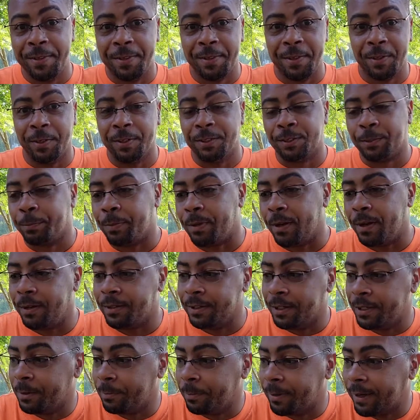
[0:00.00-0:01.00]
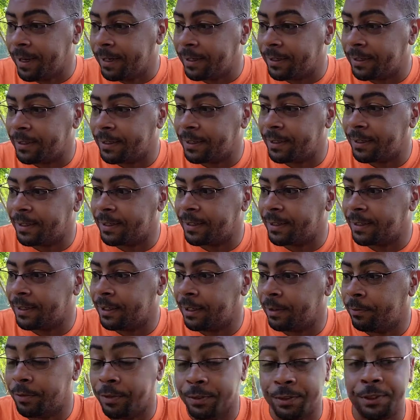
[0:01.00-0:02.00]
there's a pond in the back
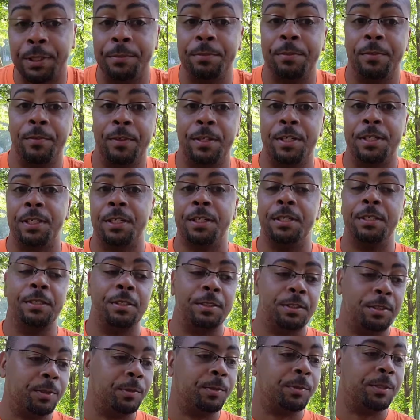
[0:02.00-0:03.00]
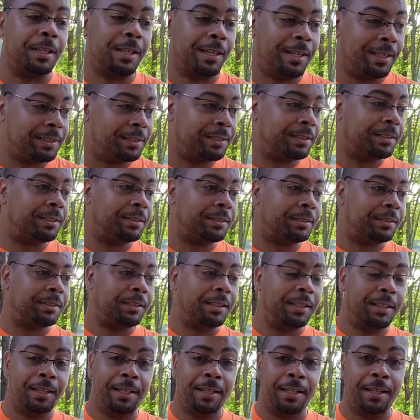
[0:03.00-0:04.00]
of the subdivision. So yes,
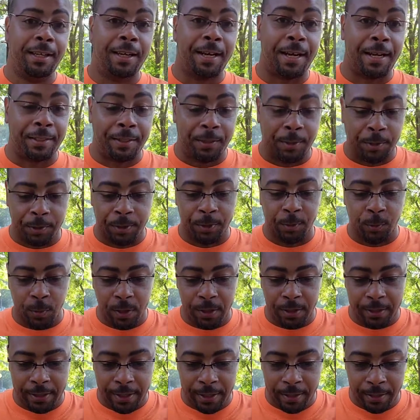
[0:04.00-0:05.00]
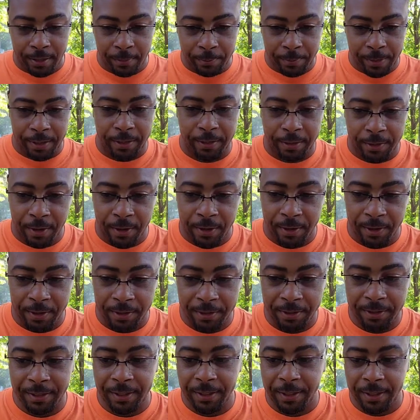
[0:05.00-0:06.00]
I literally walk out of the
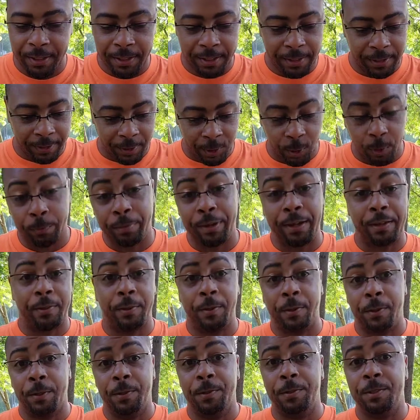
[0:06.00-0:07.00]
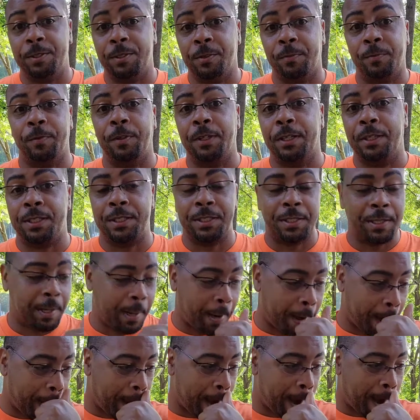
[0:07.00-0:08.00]
backyard and go back there to fish.
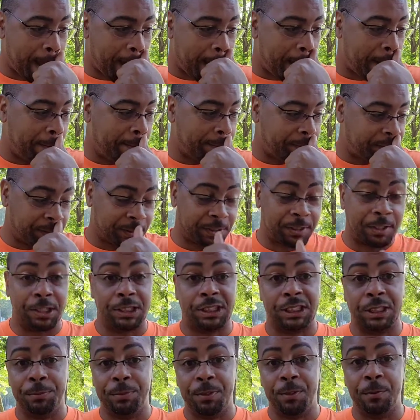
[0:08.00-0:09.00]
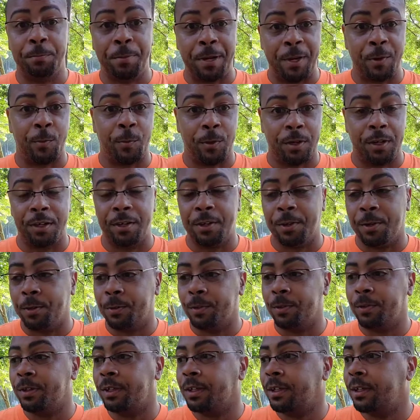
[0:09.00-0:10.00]
Um, just because some of you might want to
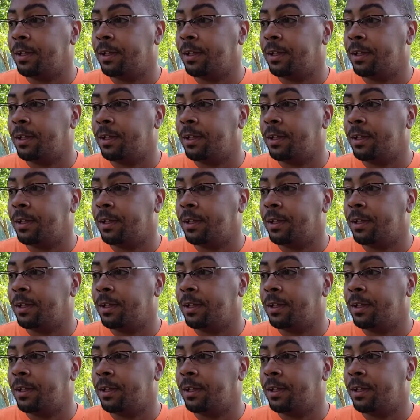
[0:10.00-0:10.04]
know,